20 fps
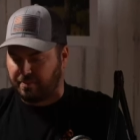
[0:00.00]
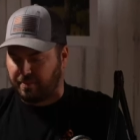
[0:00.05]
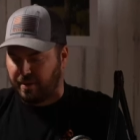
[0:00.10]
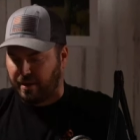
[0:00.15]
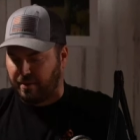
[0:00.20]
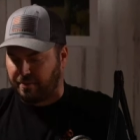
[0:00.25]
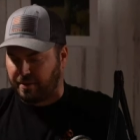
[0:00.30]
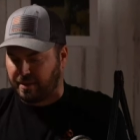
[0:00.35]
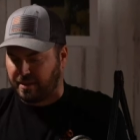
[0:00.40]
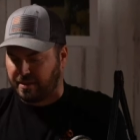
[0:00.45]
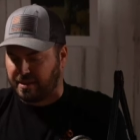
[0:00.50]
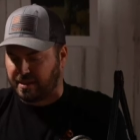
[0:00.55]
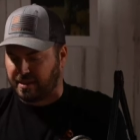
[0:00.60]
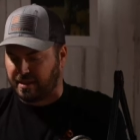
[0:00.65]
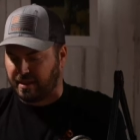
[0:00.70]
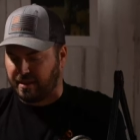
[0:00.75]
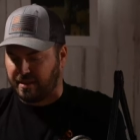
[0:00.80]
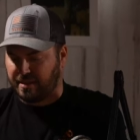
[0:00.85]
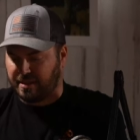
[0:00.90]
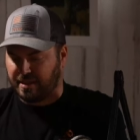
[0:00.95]
to be able to
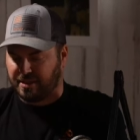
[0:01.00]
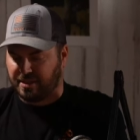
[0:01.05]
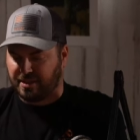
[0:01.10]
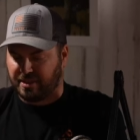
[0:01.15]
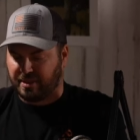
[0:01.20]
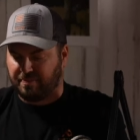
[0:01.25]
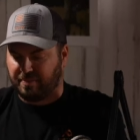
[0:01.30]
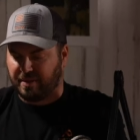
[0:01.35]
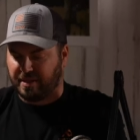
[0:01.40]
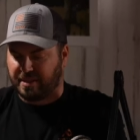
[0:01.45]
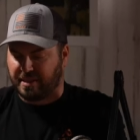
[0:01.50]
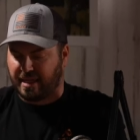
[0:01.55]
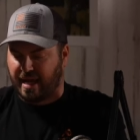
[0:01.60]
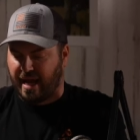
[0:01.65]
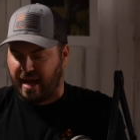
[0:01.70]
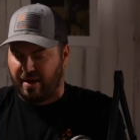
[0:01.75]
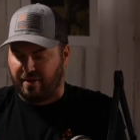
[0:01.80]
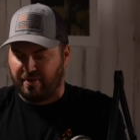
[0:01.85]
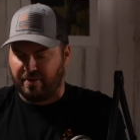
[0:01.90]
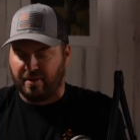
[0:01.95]
just zip this
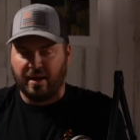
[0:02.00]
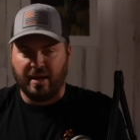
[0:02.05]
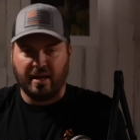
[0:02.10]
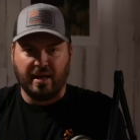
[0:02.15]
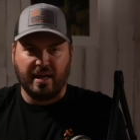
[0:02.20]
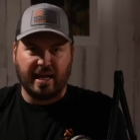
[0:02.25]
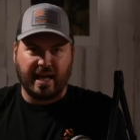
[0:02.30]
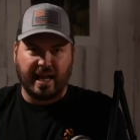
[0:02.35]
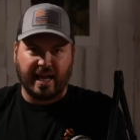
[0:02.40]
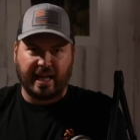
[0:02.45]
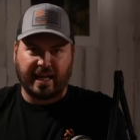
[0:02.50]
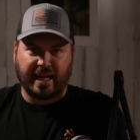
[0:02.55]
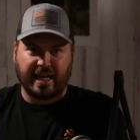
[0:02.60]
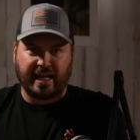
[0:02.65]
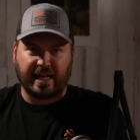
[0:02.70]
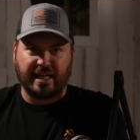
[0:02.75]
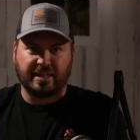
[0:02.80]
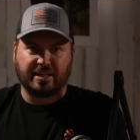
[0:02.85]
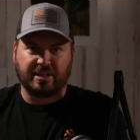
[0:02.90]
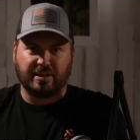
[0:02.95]
down and
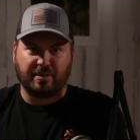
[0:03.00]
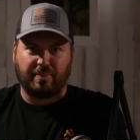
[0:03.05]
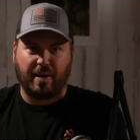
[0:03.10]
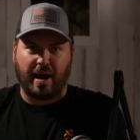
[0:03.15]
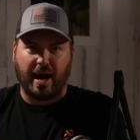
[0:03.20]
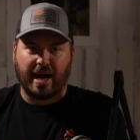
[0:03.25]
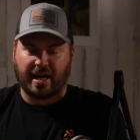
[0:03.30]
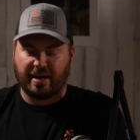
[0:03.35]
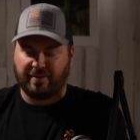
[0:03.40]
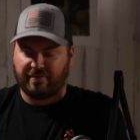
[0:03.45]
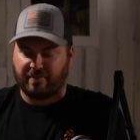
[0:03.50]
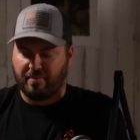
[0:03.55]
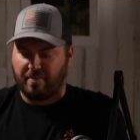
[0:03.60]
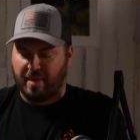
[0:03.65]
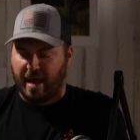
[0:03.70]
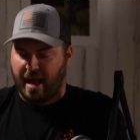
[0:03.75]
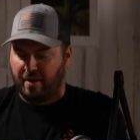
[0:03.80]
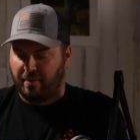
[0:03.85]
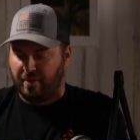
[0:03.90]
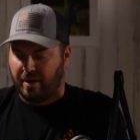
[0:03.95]
get into the pocket from
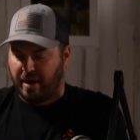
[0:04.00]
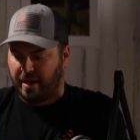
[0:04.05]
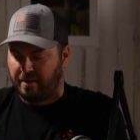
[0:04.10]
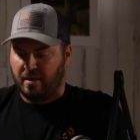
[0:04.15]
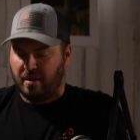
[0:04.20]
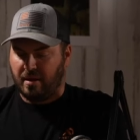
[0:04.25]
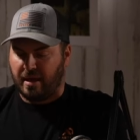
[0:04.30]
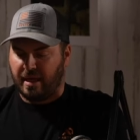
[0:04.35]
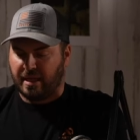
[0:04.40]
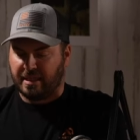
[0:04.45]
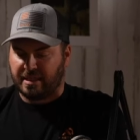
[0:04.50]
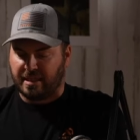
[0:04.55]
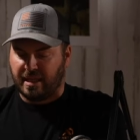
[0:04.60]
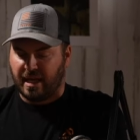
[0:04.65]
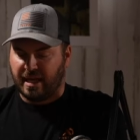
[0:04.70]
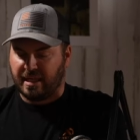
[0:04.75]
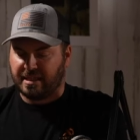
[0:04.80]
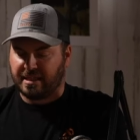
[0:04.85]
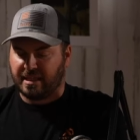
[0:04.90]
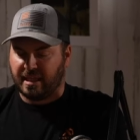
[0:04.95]
that way. It's
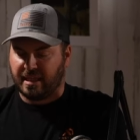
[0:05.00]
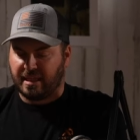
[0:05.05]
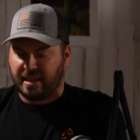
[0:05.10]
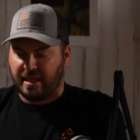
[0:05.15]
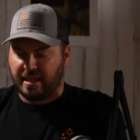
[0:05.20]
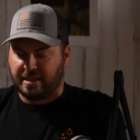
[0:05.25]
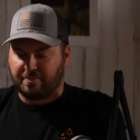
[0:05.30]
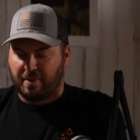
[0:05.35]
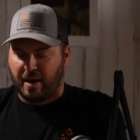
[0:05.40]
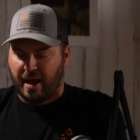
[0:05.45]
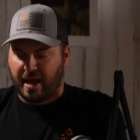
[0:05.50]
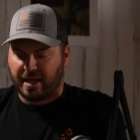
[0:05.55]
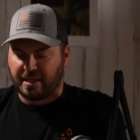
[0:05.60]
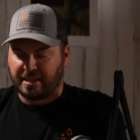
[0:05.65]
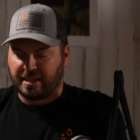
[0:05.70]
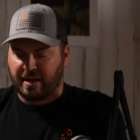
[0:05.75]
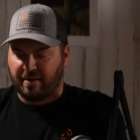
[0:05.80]
nice that these pockets